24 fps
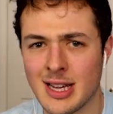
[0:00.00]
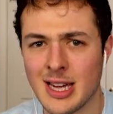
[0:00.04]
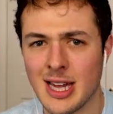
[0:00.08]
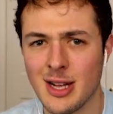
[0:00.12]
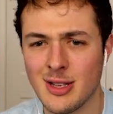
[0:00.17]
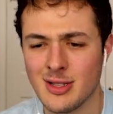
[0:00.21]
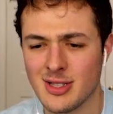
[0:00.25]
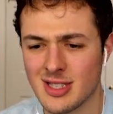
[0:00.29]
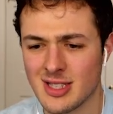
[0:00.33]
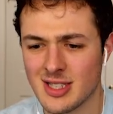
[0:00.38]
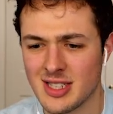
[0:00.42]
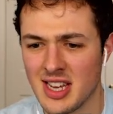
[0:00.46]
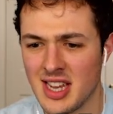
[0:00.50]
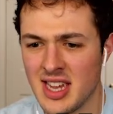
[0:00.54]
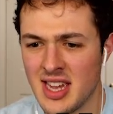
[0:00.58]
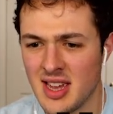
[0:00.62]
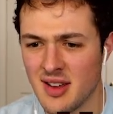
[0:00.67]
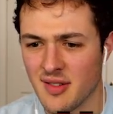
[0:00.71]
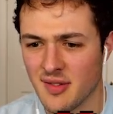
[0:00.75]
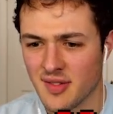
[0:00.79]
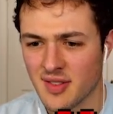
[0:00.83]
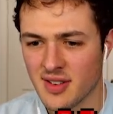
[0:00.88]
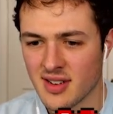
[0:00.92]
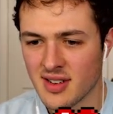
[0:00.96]
killed
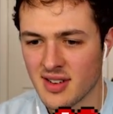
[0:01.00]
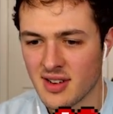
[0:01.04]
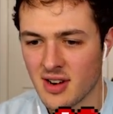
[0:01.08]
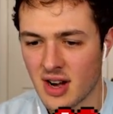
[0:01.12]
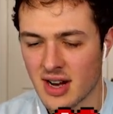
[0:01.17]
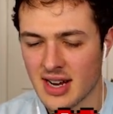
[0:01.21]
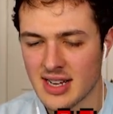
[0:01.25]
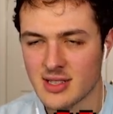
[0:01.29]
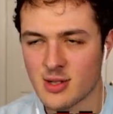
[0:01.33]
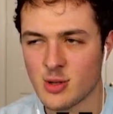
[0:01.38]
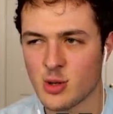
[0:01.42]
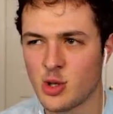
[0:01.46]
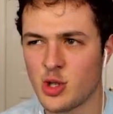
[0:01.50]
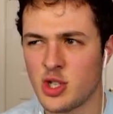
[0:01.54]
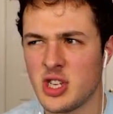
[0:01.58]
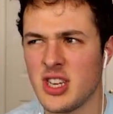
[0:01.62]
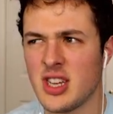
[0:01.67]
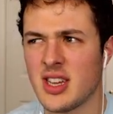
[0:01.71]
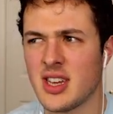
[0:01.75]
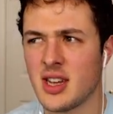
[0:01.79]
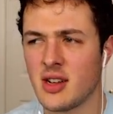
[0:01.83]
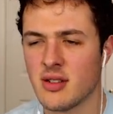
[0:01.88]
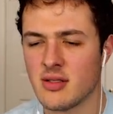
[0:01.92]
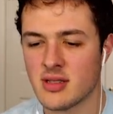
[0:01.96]
Steve! Or I guess
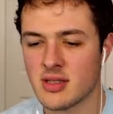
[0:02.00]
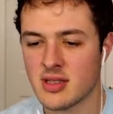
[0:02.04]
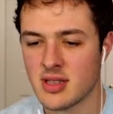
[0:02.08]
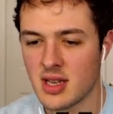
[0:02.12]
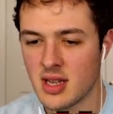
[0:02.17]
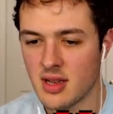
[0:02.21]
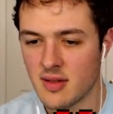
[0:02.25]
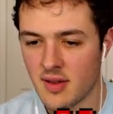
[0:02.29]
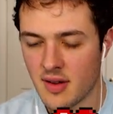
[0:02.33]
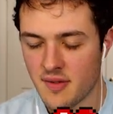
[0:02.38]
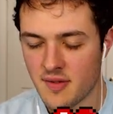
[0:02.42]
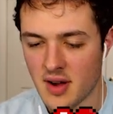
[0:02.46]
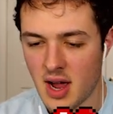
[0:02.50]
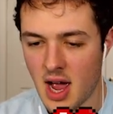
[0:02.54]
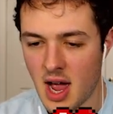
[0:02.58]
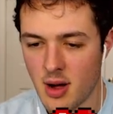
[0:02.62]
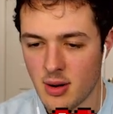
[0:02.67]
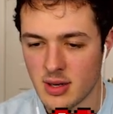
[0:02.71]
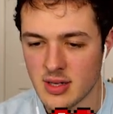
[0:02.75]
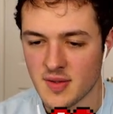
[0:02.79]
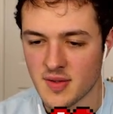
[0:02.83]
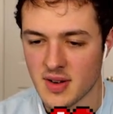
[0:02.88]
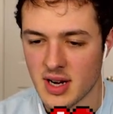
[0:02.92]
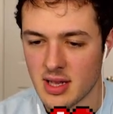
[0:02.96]
she killed Steve. I
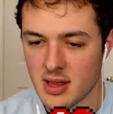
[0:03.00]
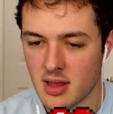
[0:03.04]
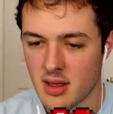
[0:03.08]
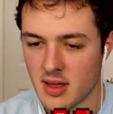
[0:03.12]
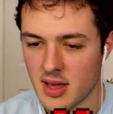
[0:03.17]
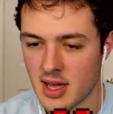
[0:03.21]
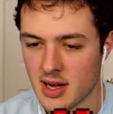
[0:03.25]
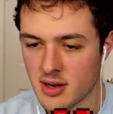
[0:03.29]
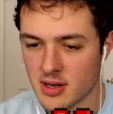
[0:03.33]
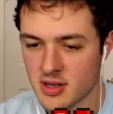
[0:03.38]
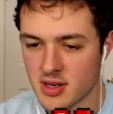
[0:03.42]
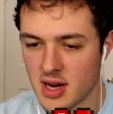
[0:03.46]
always forget that the Ender